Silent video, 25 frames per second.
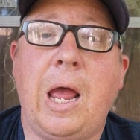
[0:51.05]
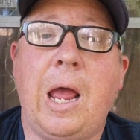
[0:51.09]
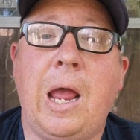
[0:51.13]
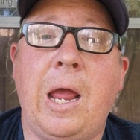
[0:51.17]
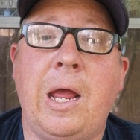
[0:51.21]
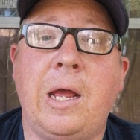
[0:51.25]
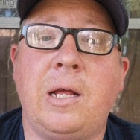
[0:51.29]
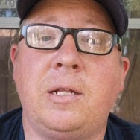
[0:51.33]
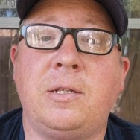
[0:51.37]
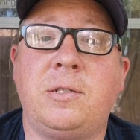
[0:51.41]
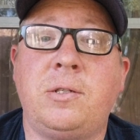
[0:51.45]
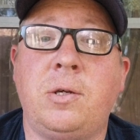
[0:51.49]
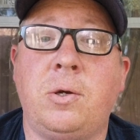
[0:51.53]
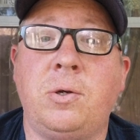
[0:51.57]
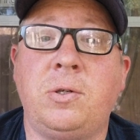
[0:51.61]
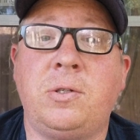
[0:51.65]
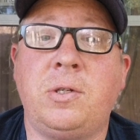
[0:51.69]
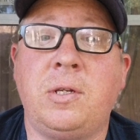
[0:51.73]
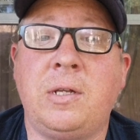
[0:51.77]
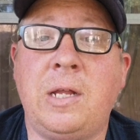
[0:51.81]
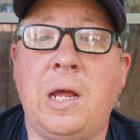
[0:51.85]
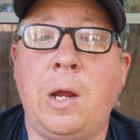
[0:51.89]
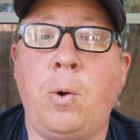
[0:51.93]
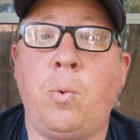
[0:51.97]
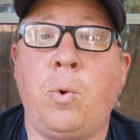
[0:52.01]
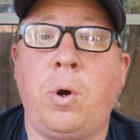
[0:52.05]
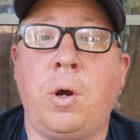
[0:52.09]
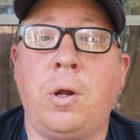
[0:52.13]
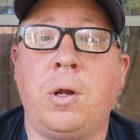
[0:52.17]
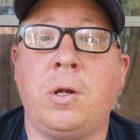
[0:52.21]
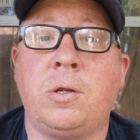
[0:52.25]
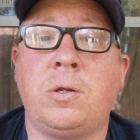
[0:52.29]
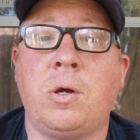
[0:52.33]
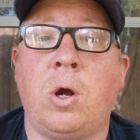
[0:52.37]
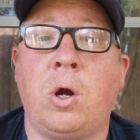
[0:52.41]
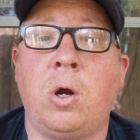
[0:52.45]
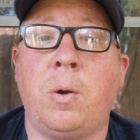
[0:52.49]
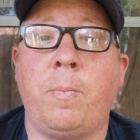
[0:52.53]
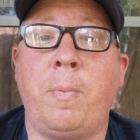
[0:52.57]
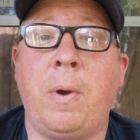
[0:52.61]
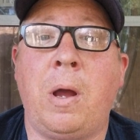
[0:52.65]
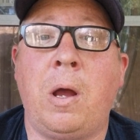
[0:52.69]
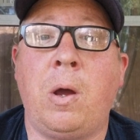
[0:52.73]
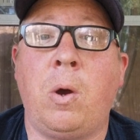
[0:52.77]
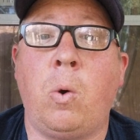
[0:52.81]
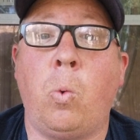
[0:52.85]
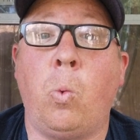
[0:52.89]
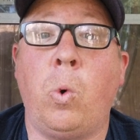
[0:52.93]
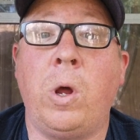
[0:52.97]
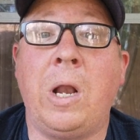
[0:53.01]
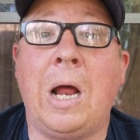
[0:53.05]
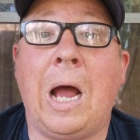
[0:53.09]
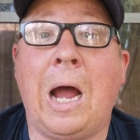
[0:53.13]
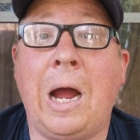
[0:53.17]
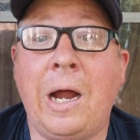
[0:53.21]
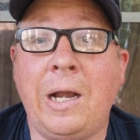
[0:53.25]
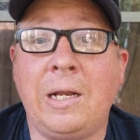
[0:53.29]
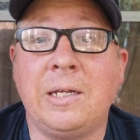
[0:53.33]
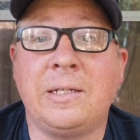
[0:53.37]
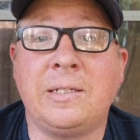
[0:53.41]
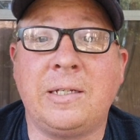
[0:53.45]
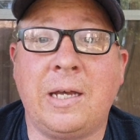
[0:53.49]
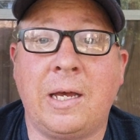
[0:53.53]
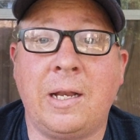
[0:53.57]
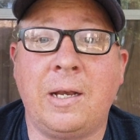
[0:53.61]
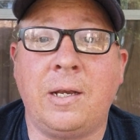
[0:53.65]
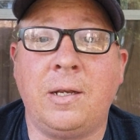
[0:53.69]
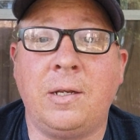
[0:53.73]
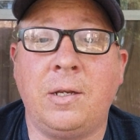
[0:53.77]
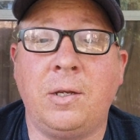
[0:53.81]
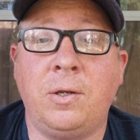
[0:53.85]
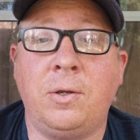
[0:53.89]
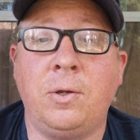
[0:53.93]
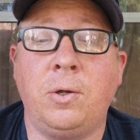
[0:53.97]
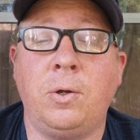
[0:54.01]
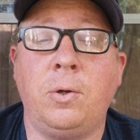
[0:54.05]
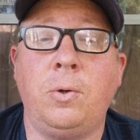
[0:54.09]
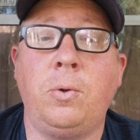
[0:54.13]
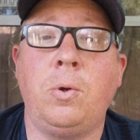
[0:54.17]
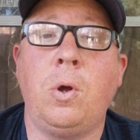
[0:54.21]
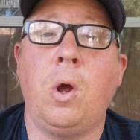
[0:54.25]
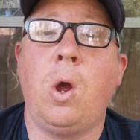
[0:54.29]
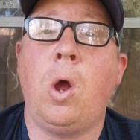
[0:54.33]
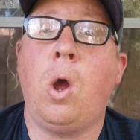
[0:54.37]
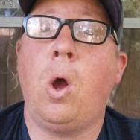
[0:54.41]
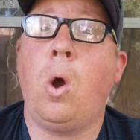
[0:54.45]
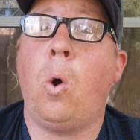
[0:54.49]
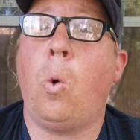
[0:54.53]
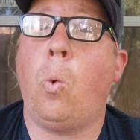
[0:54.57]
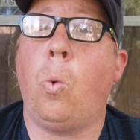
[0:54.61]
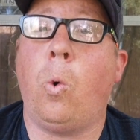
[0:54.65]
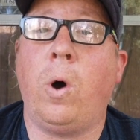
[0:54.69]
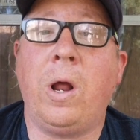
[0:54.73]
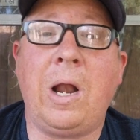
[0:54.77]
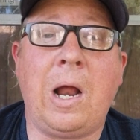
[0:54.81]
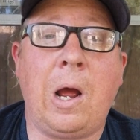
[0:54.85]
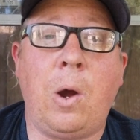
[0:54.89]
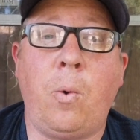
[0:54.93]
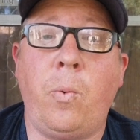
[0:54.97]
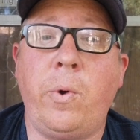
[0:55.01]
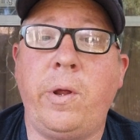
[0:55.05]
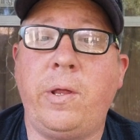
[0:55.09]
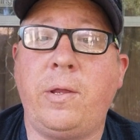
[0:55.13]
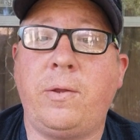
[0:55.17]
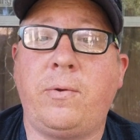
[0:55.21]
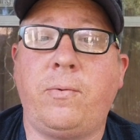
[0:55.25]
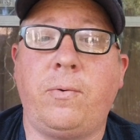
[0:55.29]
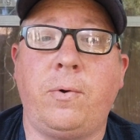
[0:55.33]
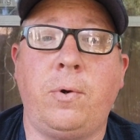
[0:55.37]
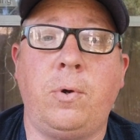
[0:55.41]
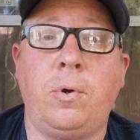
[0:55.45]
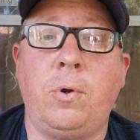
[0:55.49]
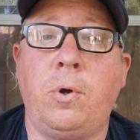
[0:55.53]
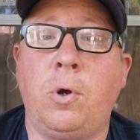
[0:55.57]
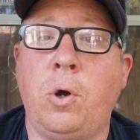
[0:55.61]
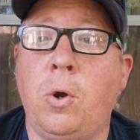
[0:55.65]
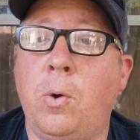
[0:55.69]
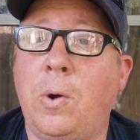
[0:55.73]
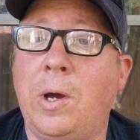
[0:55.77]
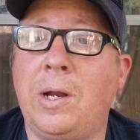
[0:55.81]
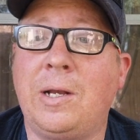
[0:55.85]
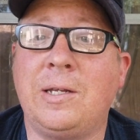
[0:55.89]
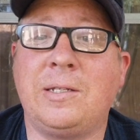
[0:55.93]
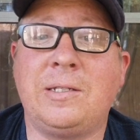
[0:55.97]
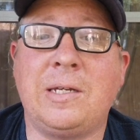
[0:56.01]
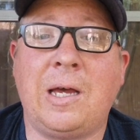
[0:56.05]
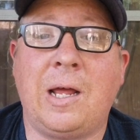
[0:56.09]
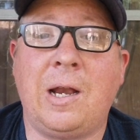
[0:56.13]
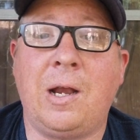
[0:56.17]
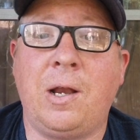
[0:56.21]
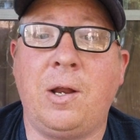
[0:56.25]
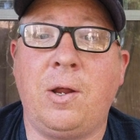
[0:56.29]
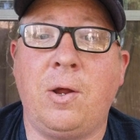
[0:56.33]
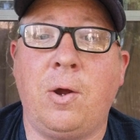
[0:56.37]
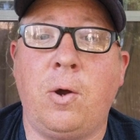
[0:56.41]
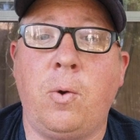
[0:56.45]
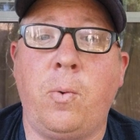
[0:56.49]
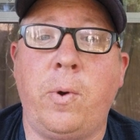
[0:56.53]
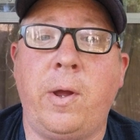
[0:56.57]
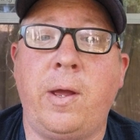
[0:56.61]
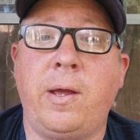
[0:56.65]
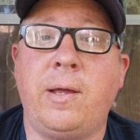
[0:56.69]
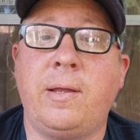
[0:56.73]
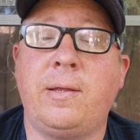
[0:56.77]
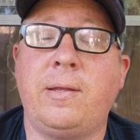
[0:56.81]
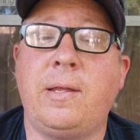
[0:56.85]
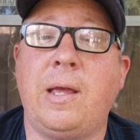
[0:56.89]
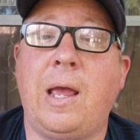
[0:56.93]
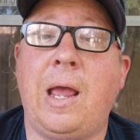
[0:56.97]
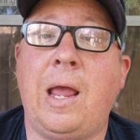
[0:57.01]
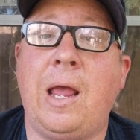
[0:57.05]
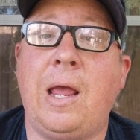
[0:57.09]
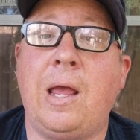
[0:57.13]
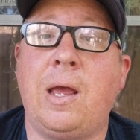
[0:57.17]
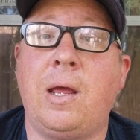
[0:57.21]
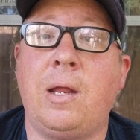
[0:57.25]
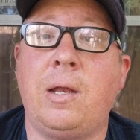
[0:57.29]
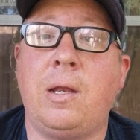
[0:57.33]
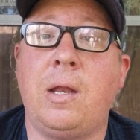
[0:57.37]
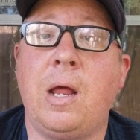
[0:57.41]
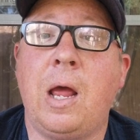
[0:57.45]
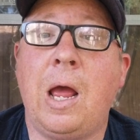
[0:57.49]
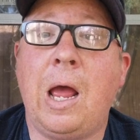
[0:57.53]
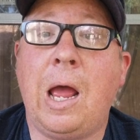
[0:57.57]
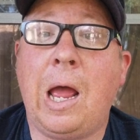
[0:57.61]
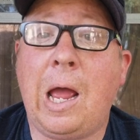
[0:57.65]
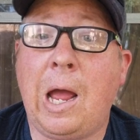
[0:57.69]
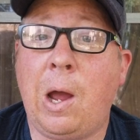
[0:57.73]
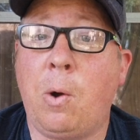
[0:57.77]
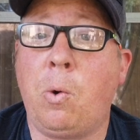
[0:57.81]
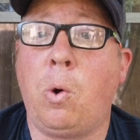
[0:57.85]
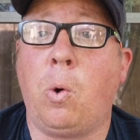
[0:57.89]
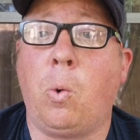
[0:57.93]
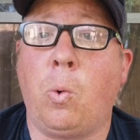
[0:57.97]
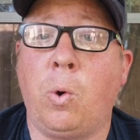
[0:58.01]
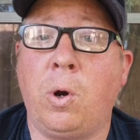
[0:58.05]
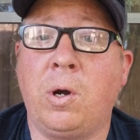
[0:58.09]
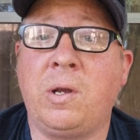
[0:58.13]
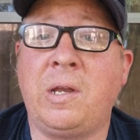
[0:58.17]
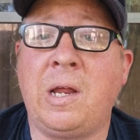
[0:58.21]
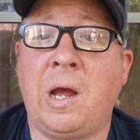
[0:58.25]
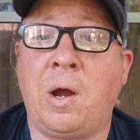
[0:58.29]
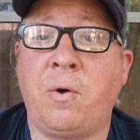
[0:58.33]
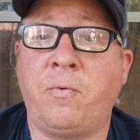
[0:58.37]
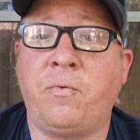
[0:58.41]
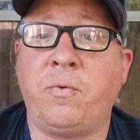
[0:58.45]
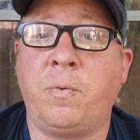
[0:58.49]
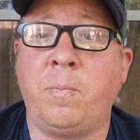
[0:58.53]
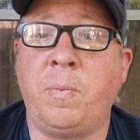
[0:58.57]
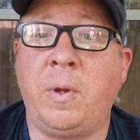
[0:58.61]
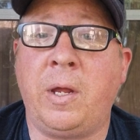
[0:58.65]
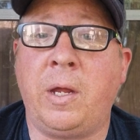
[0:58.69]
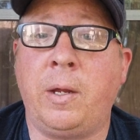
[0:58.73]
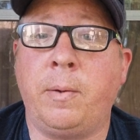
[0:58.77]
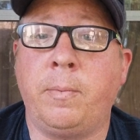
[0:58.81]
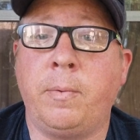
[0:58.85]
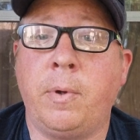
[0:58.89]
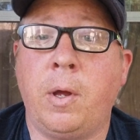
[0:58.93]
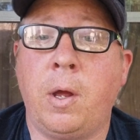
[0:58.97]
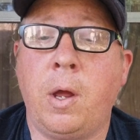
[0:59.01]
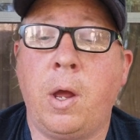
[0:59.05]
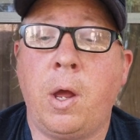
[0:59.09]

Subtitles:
And so today we're going to talk about what I decided to do, what I went through, who I decided to go with, and how it worked out for me.